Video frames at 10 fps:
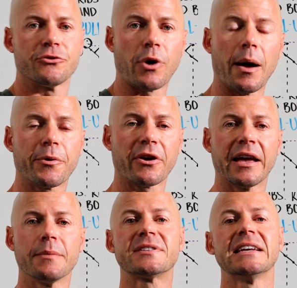drop your
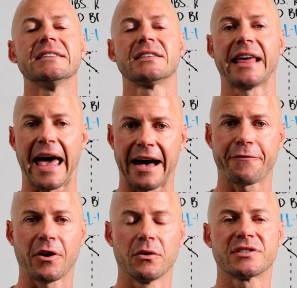hips into the
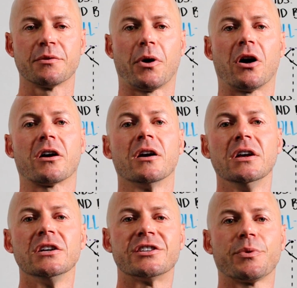half toes to bar,
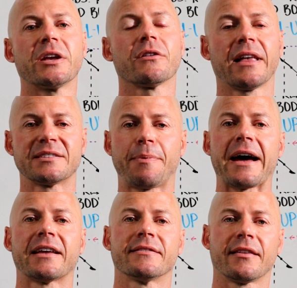swing your legs
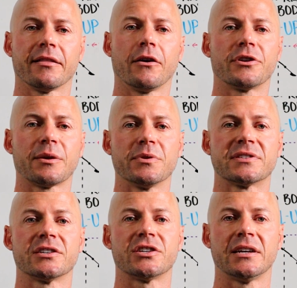back into the loading
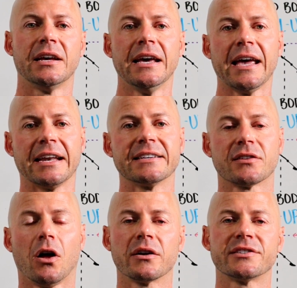position. And
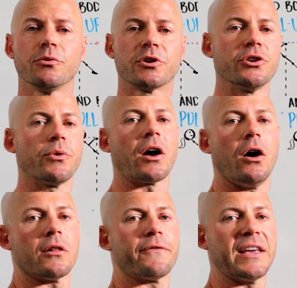as long as you are doing
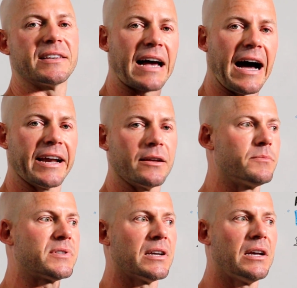all of these
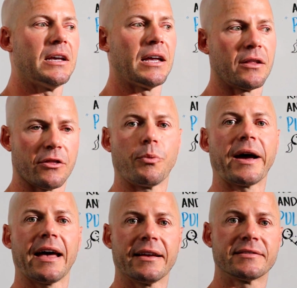items, the
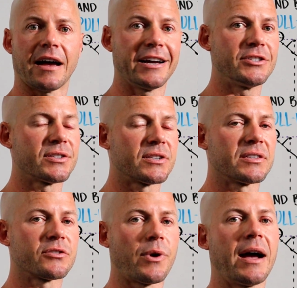way as I just
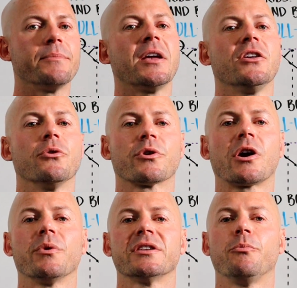described, you are
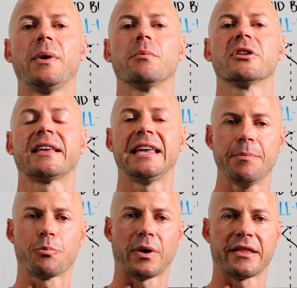going to be able to
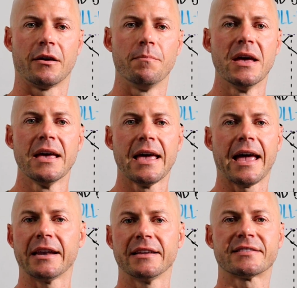keep rhythm.
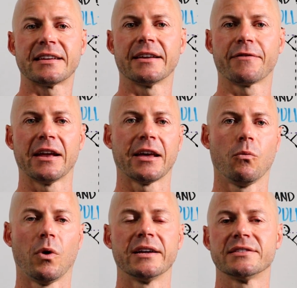And instead of
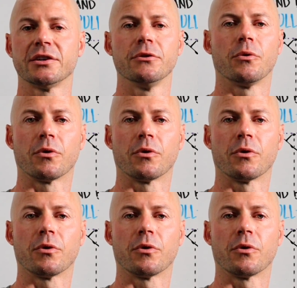getting one, two,